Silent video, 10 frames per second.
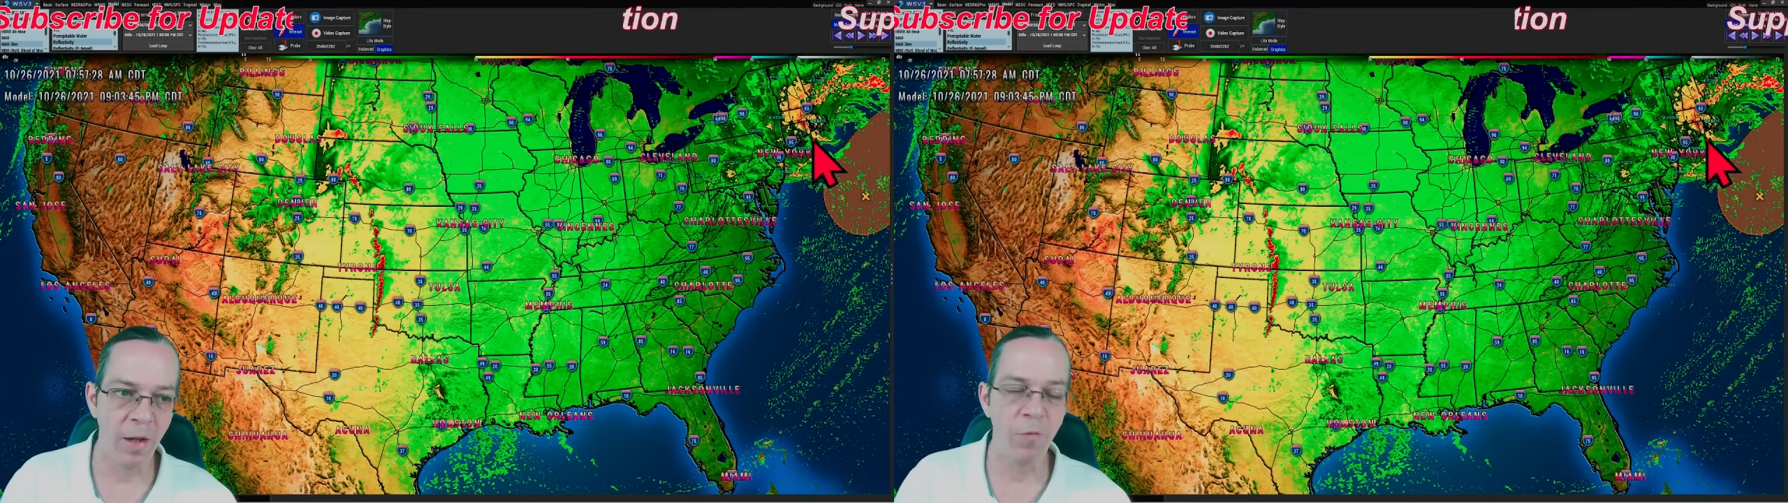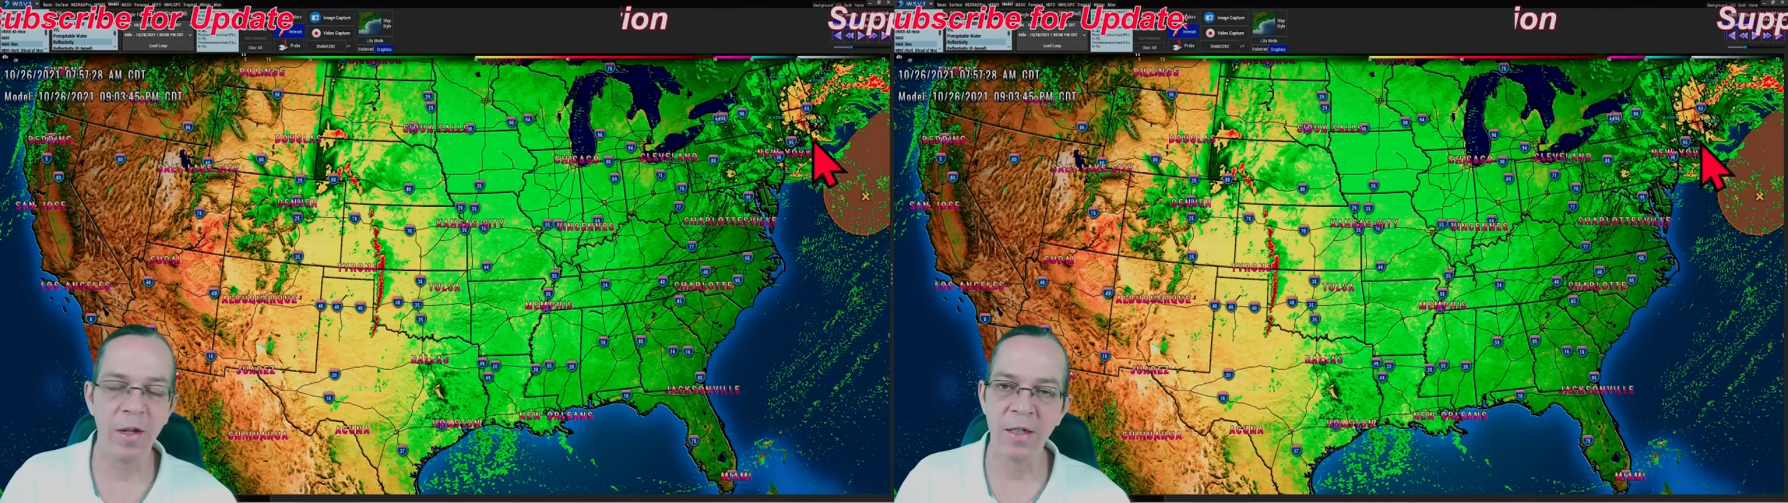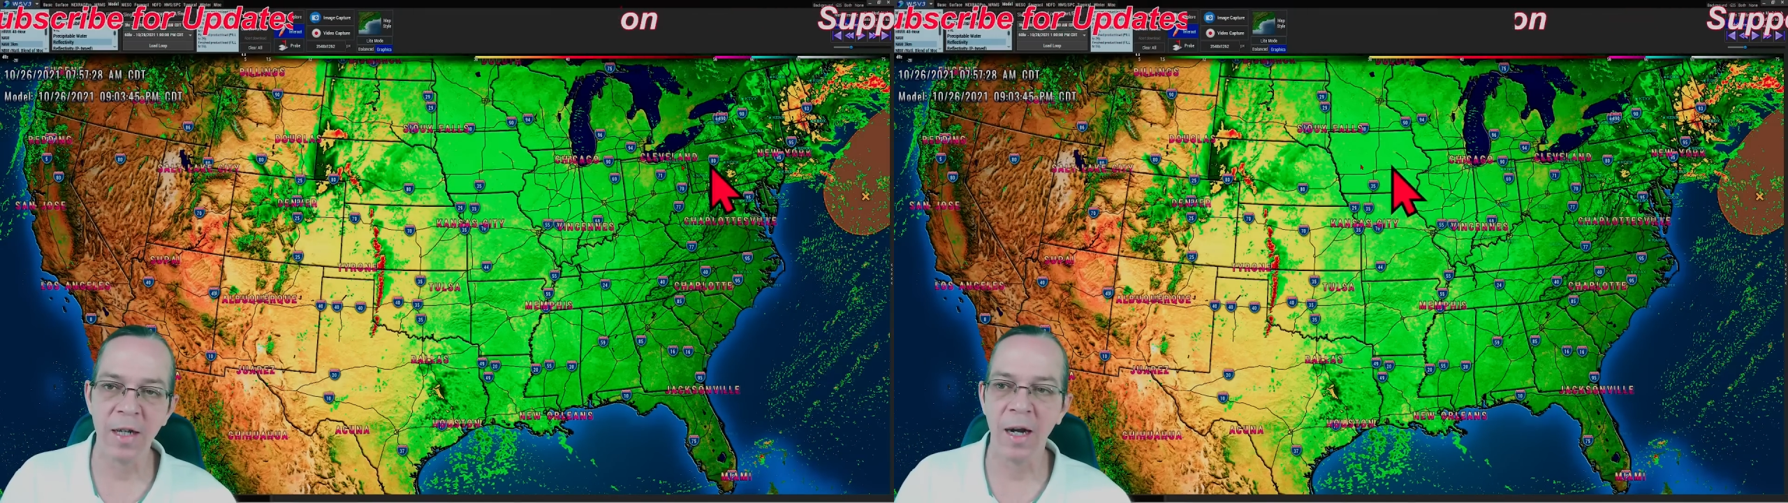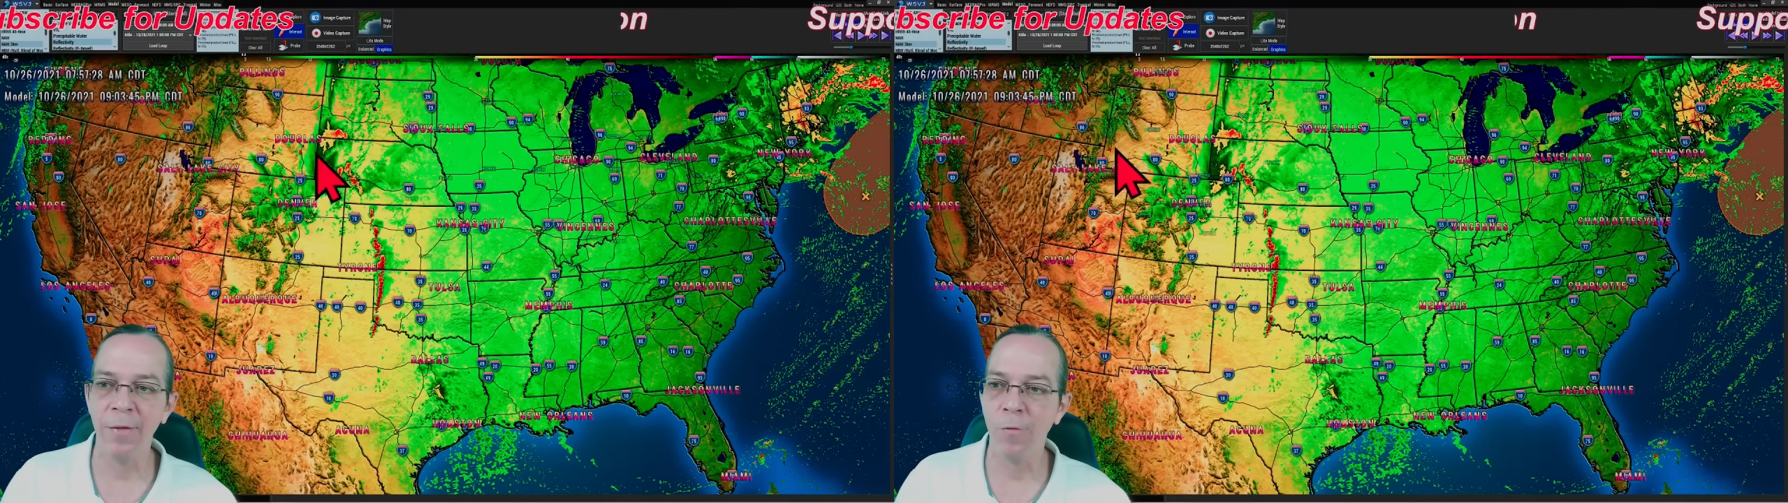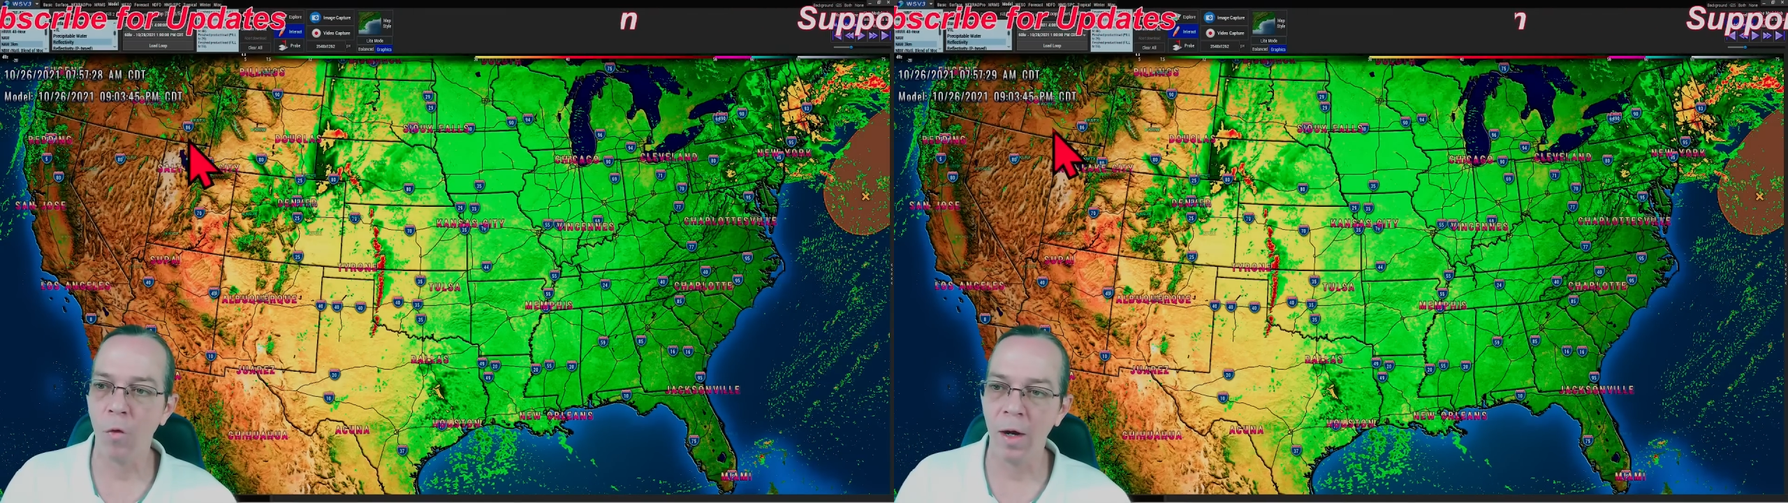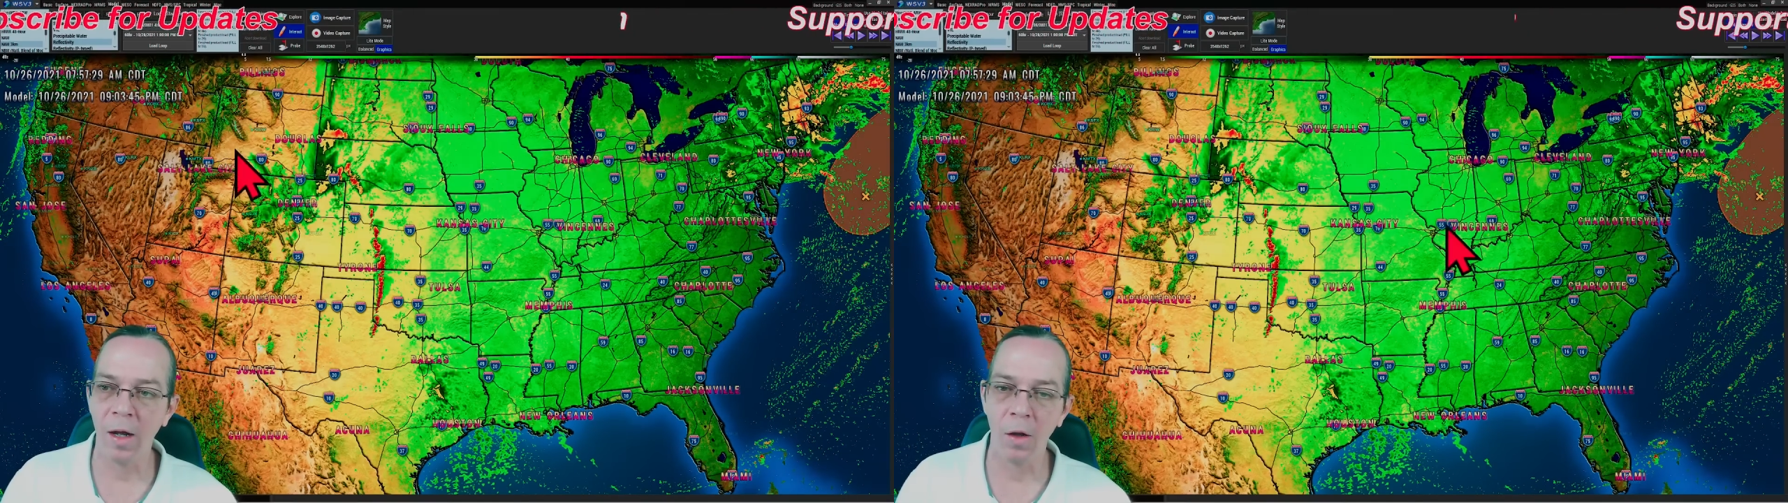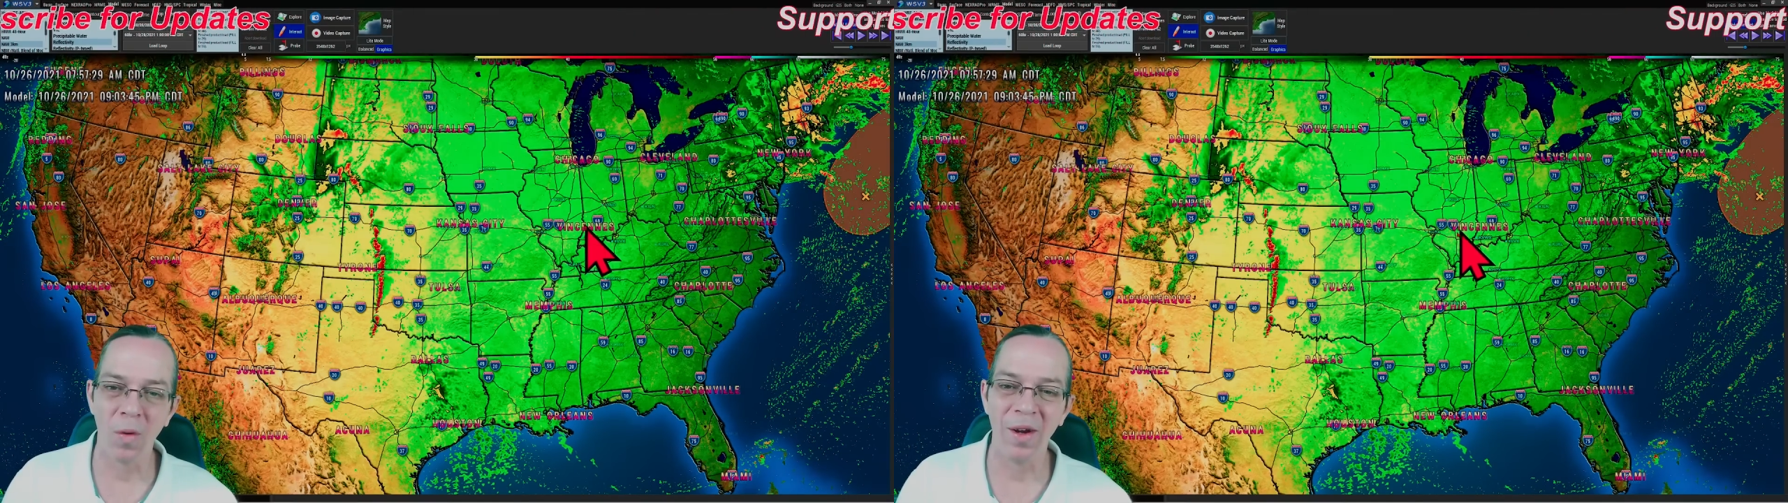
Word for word: Invest 94L